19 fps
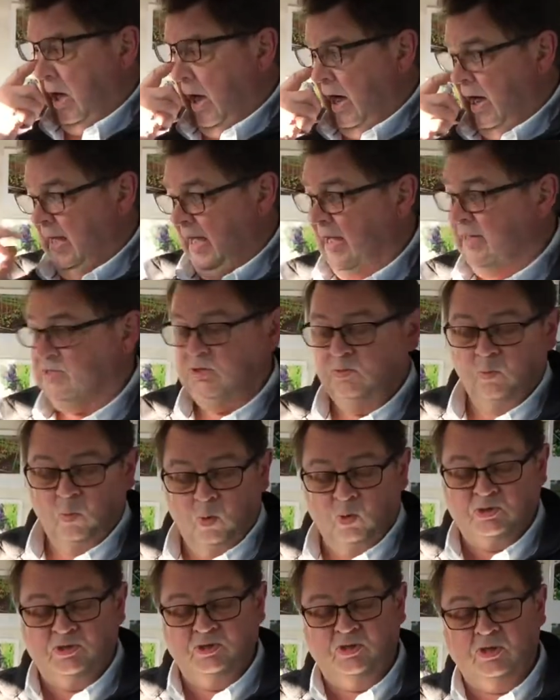I had to
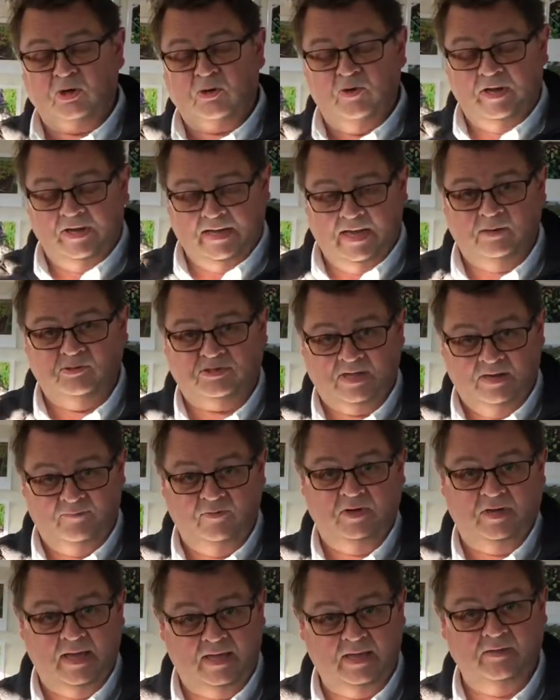water the greenhouse
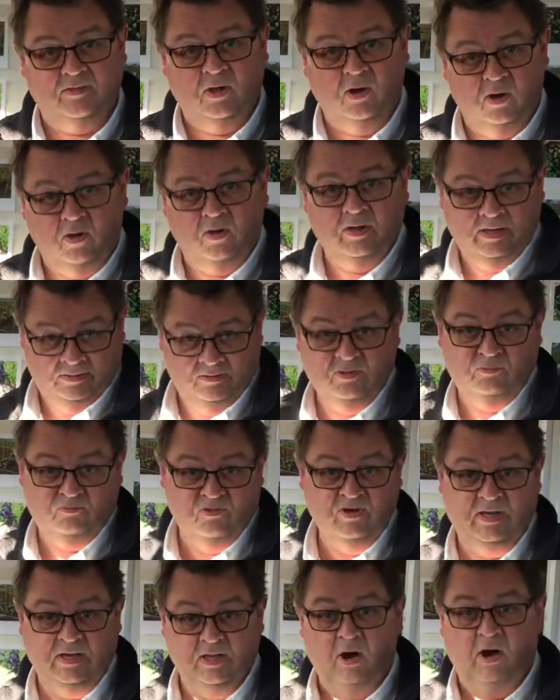every day in the
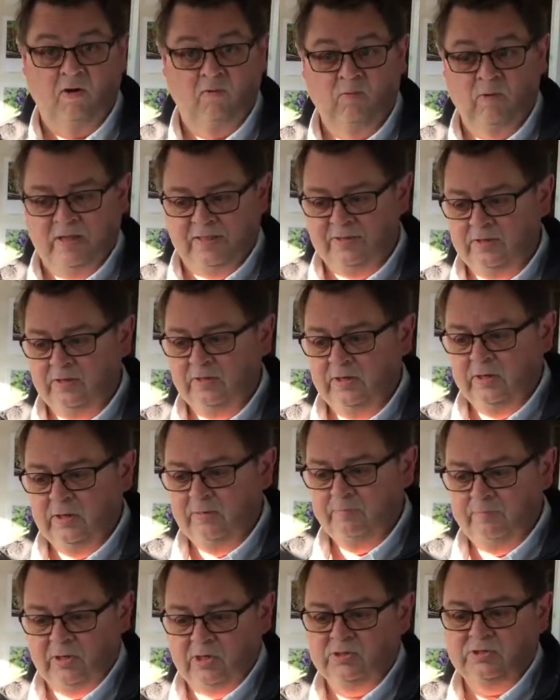really hot weather,
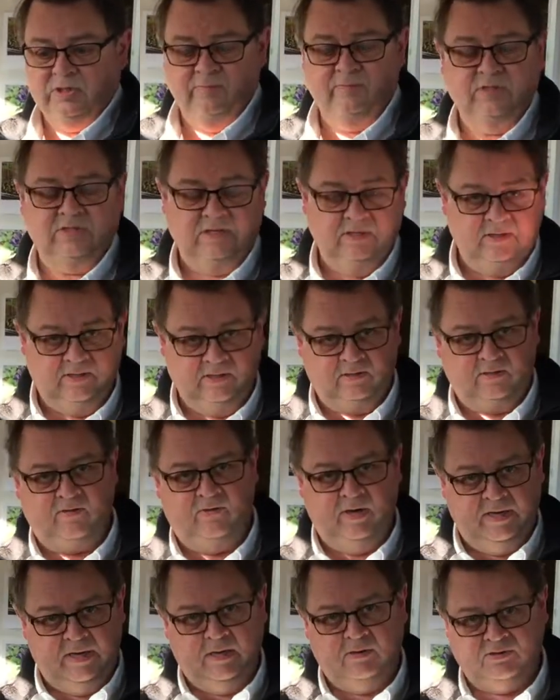because obviously the
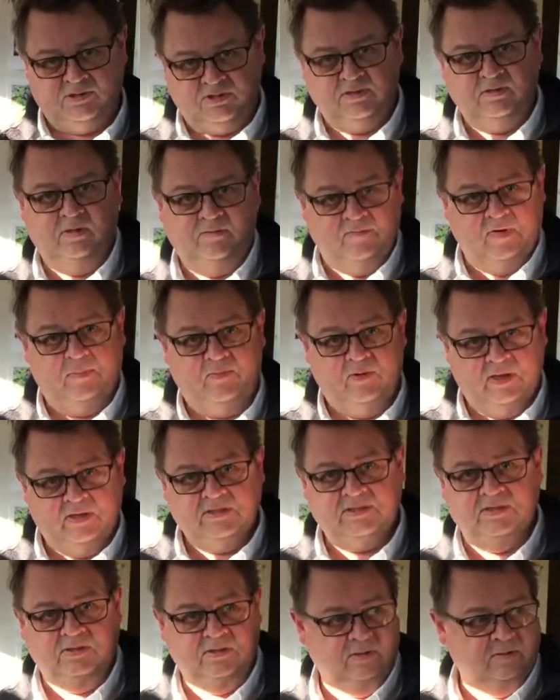greenhouse
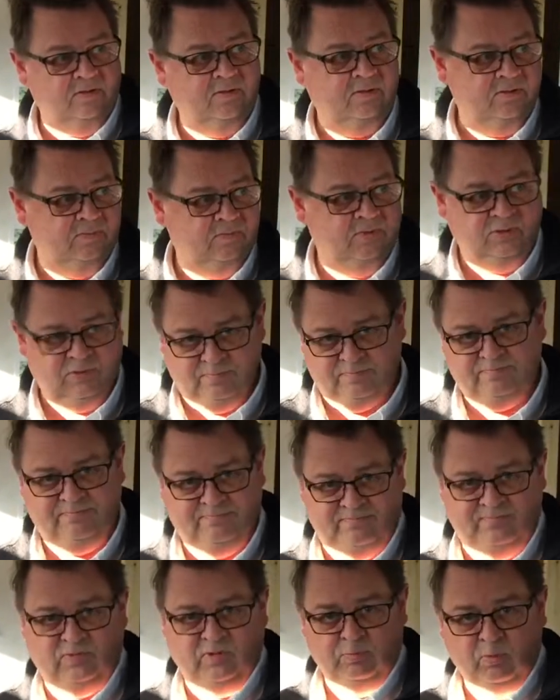evaporates the